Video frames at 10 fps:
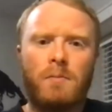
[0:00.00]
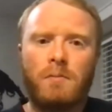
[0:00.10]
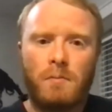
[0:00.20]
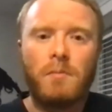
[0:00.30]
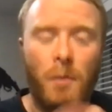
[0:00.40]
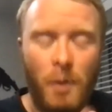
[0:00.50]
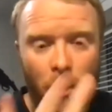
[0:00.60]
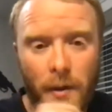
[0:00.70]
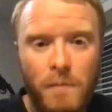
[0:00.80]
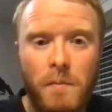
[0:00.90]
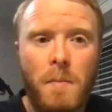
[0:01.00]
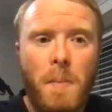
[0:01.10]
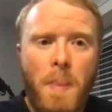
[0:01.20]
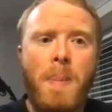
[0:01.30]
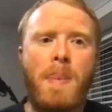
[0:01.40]
So having this,
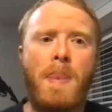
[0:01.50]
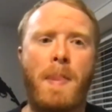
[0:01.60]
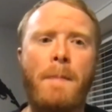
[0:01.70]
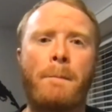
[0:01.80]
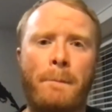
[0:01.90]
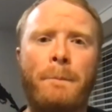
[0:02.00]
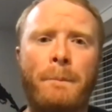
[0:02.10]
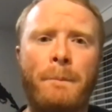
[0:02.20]
having this conversation